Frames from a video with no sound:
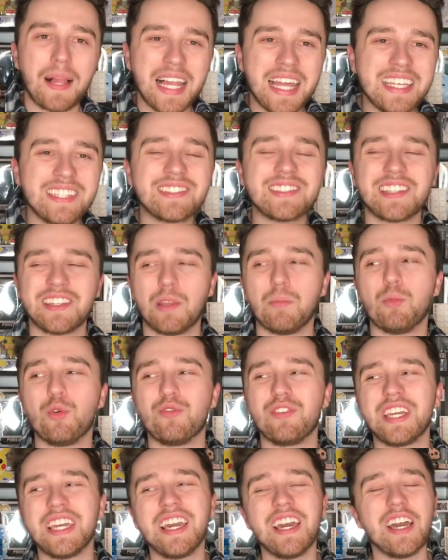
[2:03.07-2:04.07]
placed in the
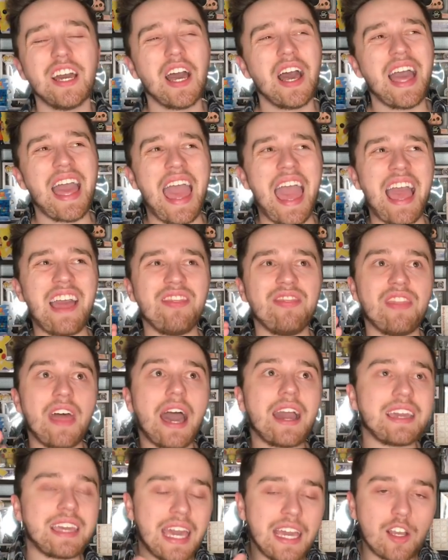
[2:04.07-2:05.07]
movie. And
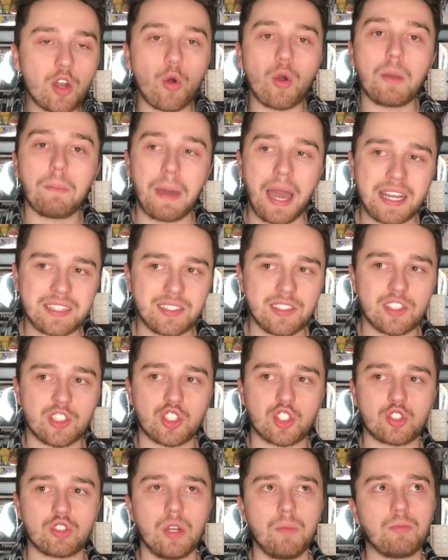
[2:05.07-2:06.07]
again, going back to the
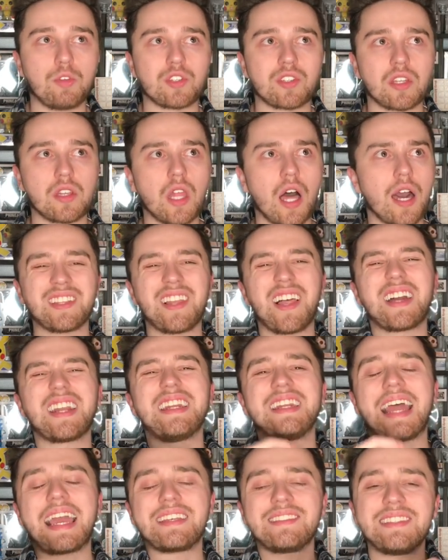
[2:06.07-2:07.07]
script, there's a lot, a lot of
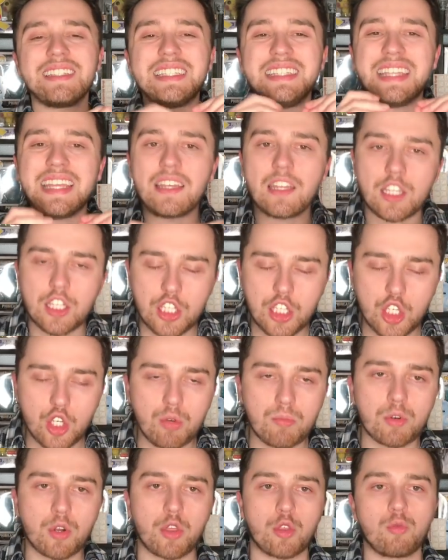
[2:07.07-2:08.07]
nicely knit
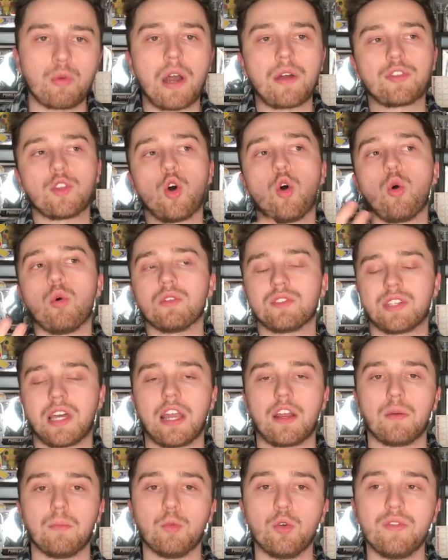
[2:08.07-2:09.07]
humor throughout the whole
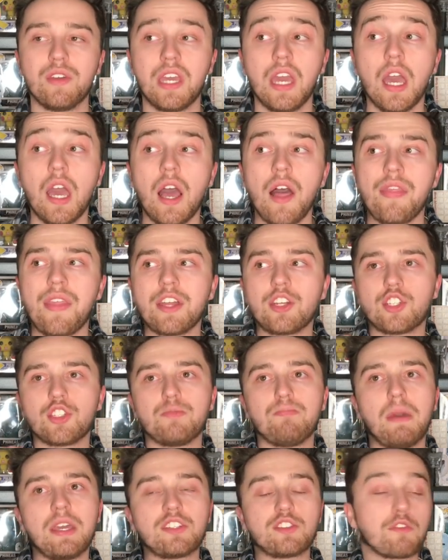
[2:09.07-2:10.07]
entire movie that
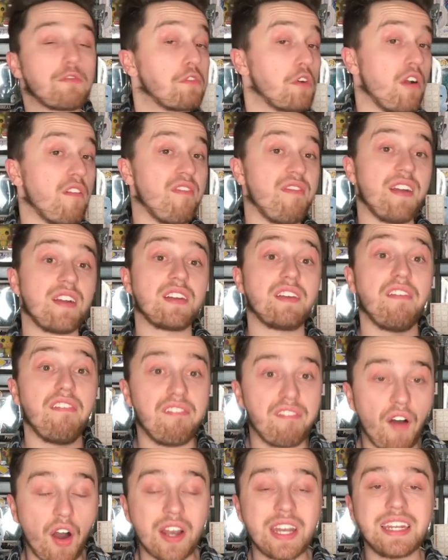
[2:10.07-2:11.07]
just makes it for a very
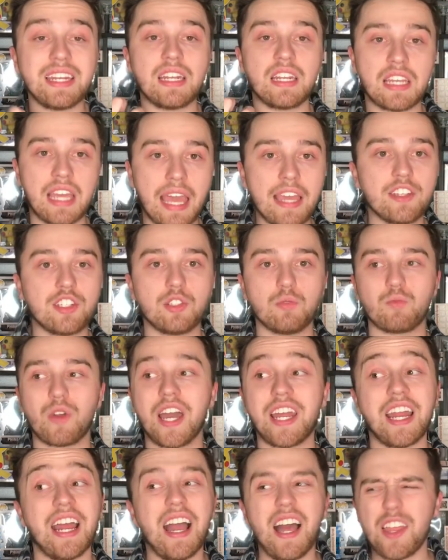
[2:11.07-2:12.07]
fun and engaging
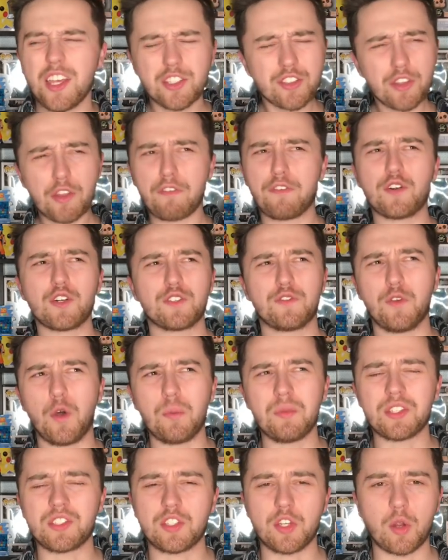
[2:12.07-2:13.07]
ride. This is the first
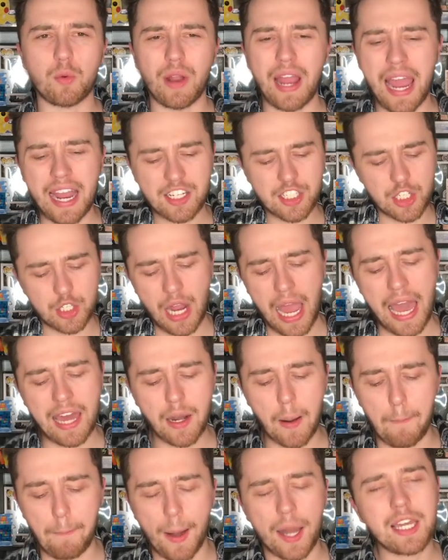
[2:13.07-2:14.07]
film this year where I actually had
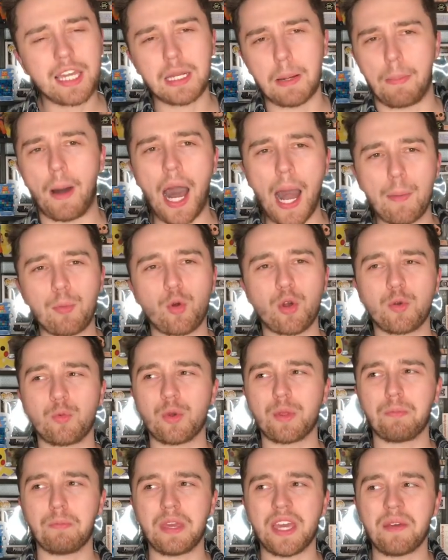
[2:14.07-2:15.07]
a bucket of popcorn
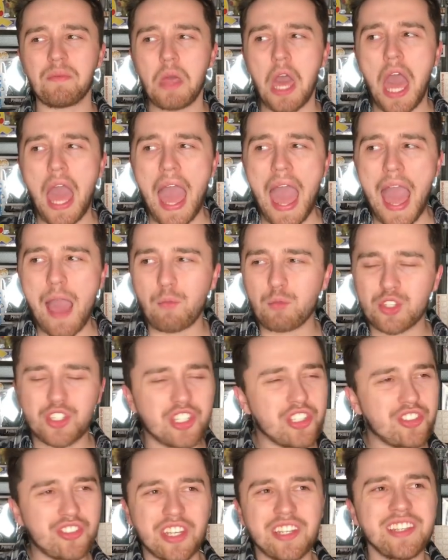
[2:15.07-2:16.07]
with me and was
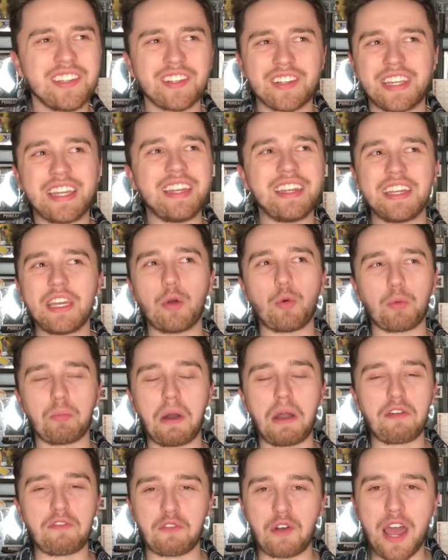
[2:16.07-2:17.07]
just sitting there eating it with
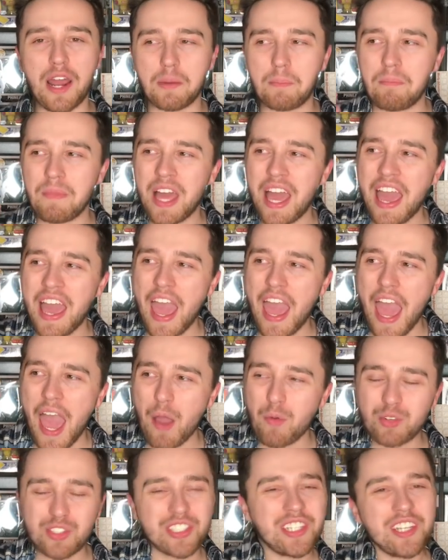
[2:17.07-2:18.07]
my friend.
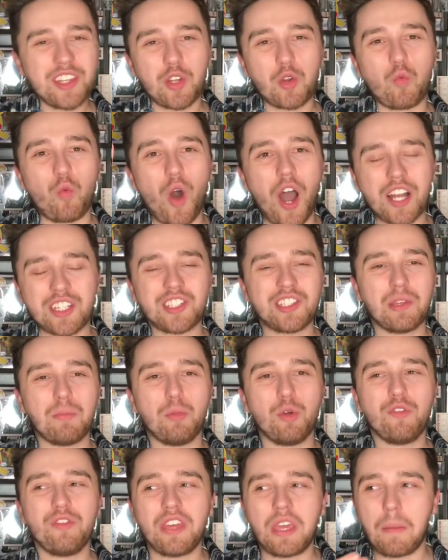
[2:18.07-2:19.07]
And we're sitting there watching the
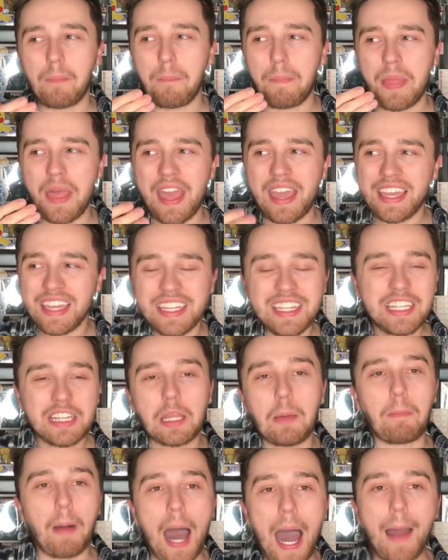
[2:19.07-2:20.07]
movie, eating
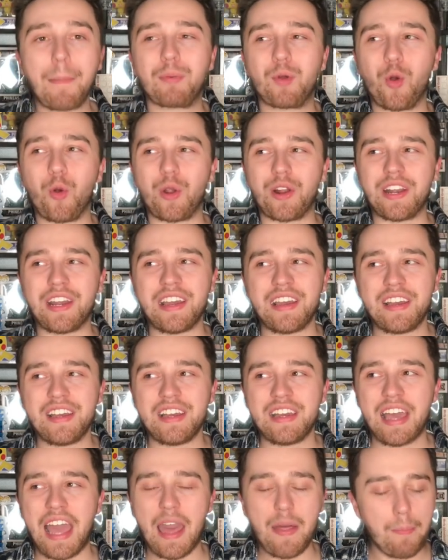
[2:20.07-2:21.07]
the popcorn,
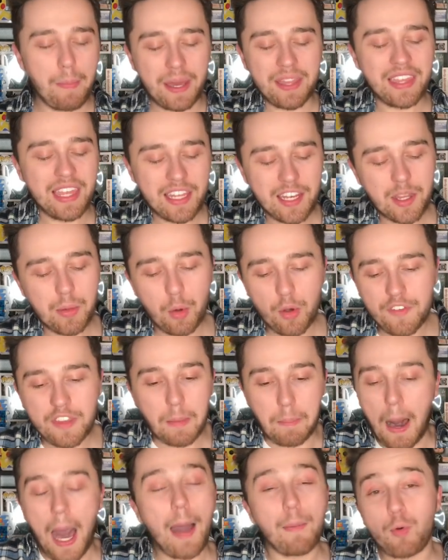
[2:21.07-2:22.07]
and by the end of the movie, the
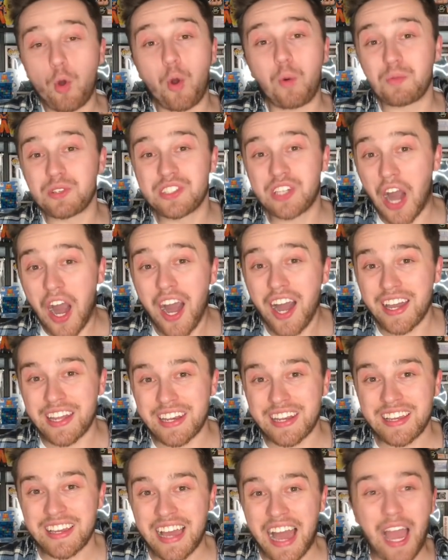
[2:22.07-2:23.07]
popcorn was
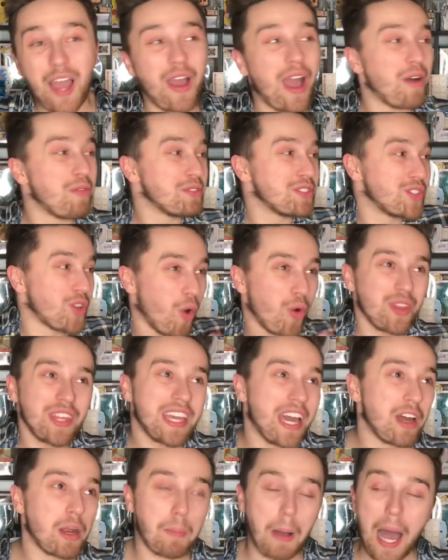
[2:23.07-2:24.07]
gone. I, I, was
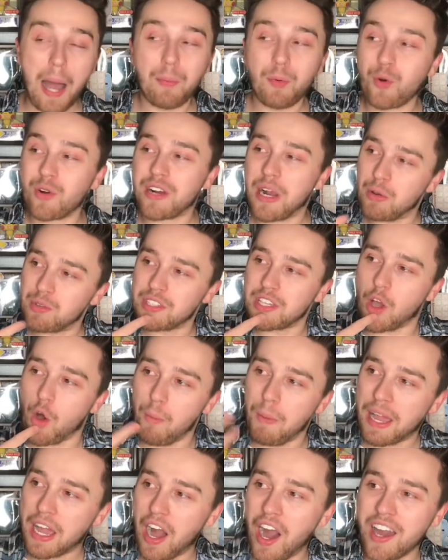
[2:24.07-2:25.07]
totally out of popcorn. I was like, oh
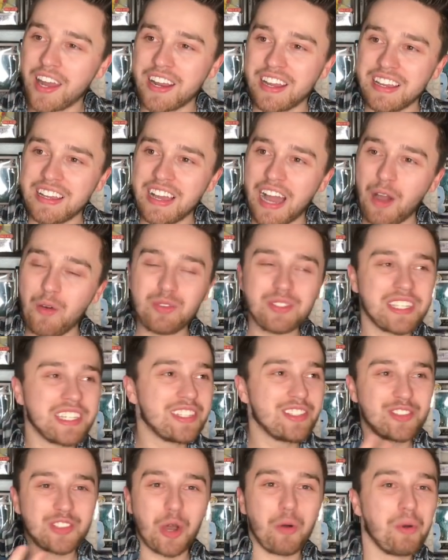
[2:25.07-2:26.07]
my god. I was like
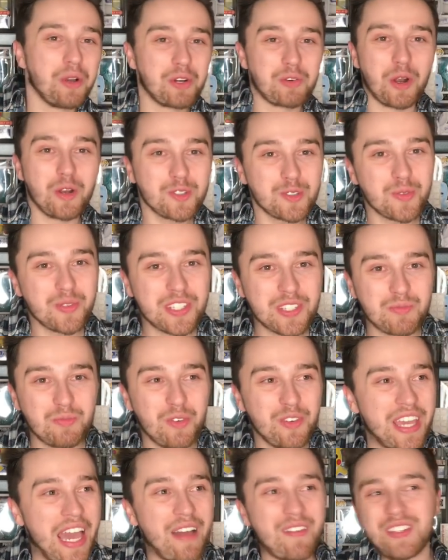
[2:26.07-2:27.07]
so engrossed with this
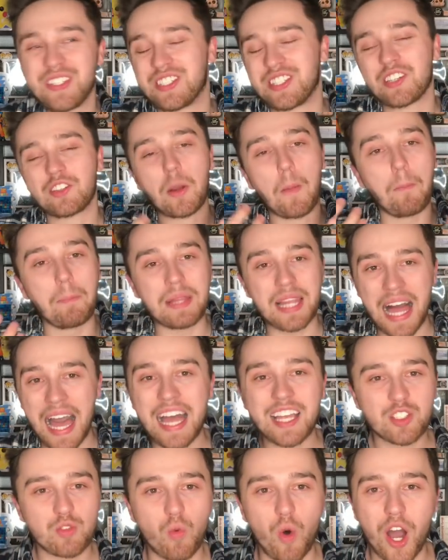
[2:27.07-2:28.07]
movie, having such a
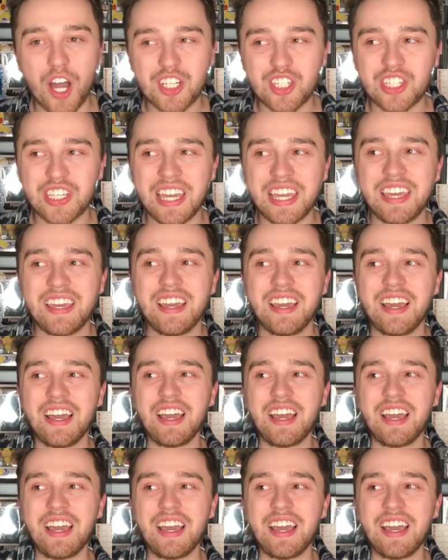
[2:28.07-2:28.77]
blast watching it